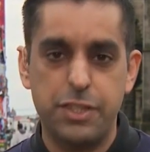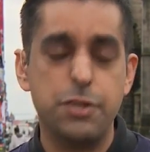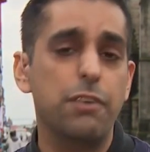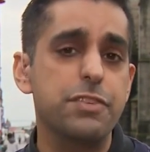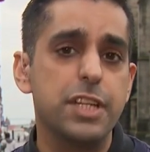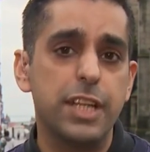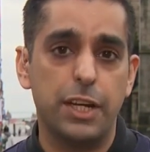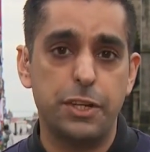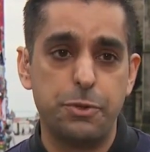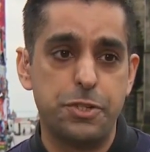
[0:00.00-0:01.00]
and you obviously
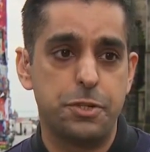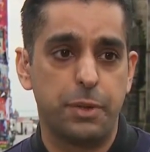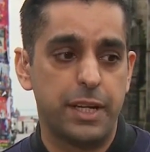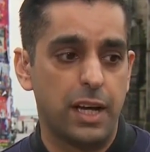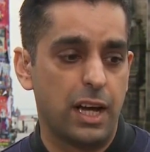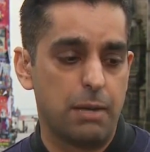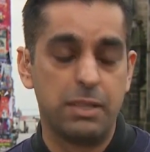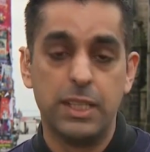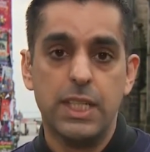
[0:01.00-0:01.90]
get used to it. Um,